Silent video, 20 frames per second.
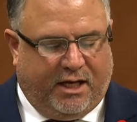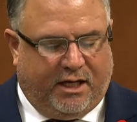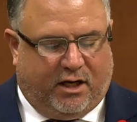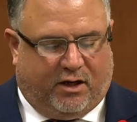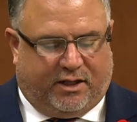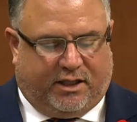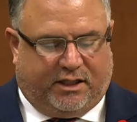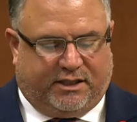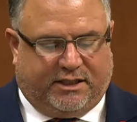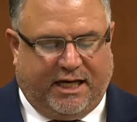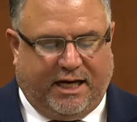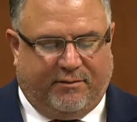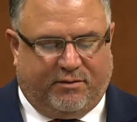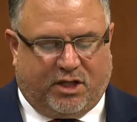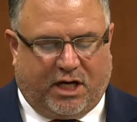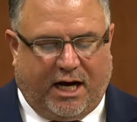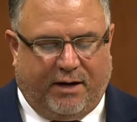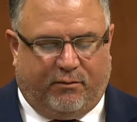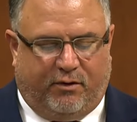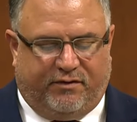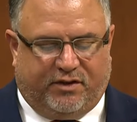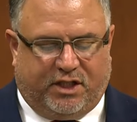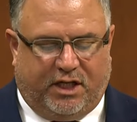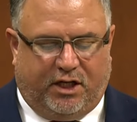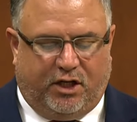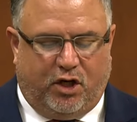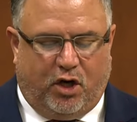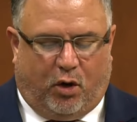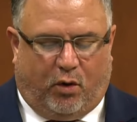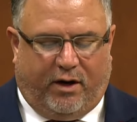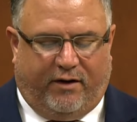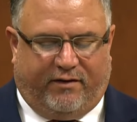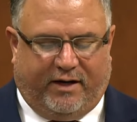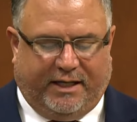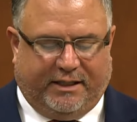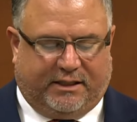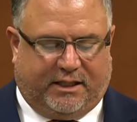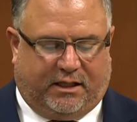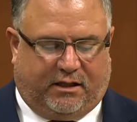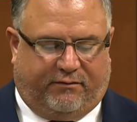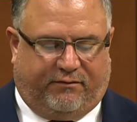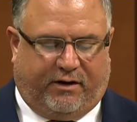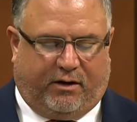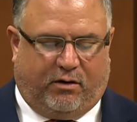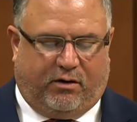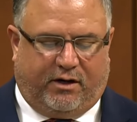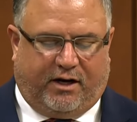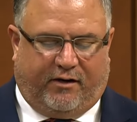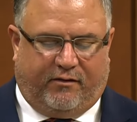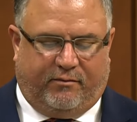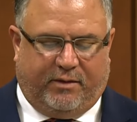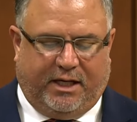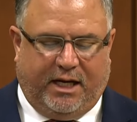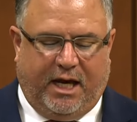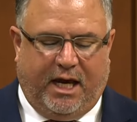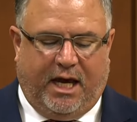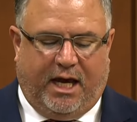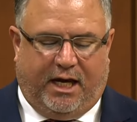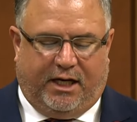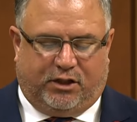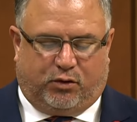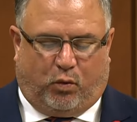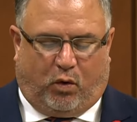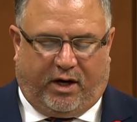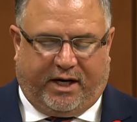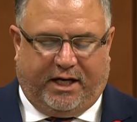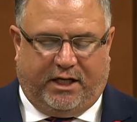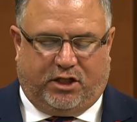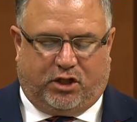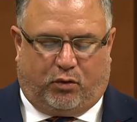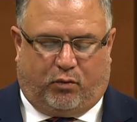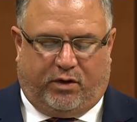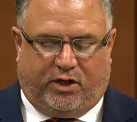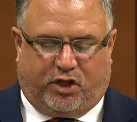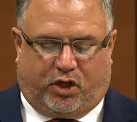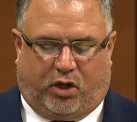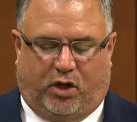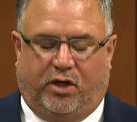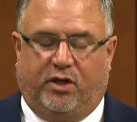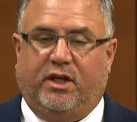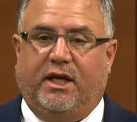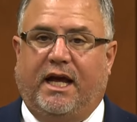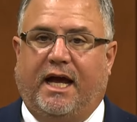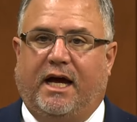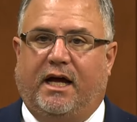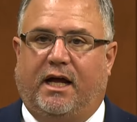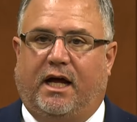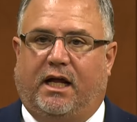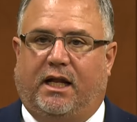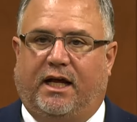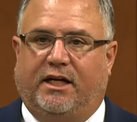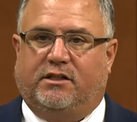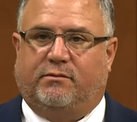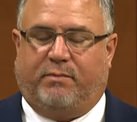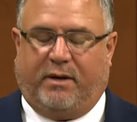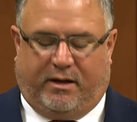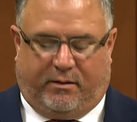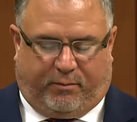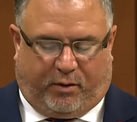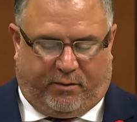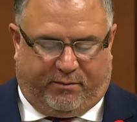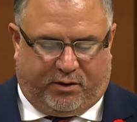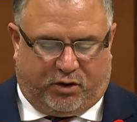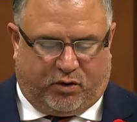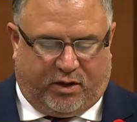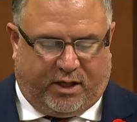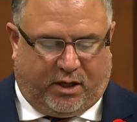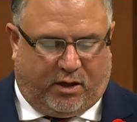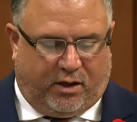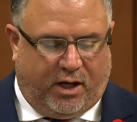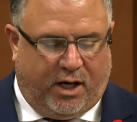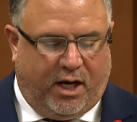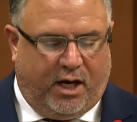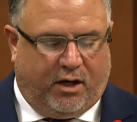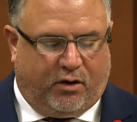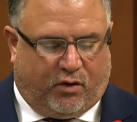Now, at the same time, we've seen no evidence that the federal government is working to return the alleged perpetrator,